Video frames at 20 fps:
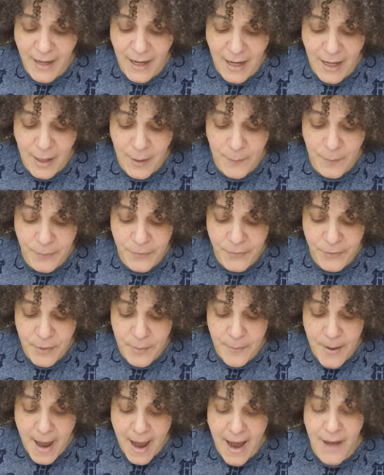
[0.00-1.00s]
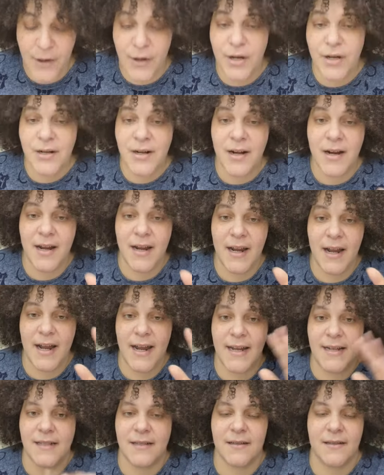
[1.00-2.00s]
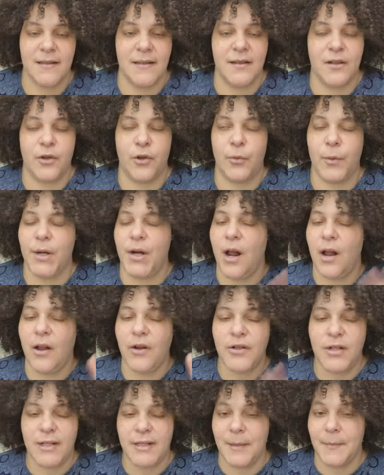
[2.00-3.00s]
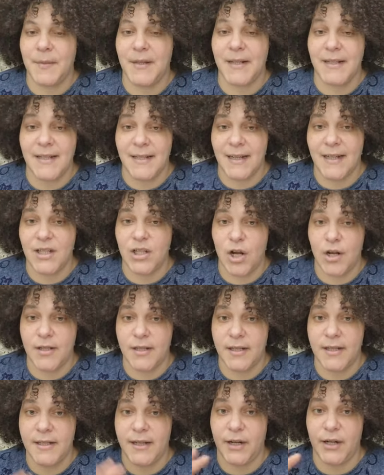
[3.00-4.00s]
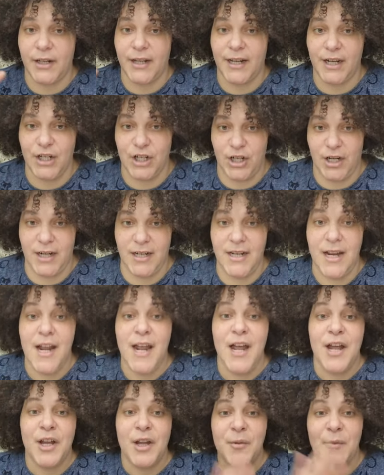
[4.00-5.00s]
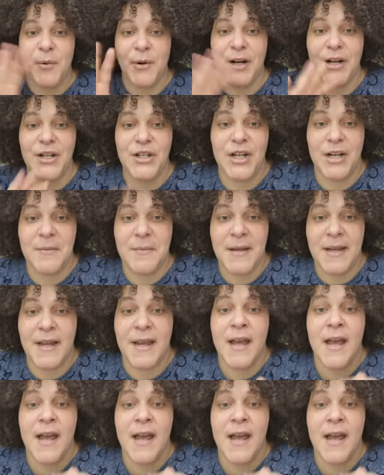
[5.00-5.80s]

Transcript: Um, the pattern is three dollars and something cents on Sincerely and Jen. Good morning, Jamie.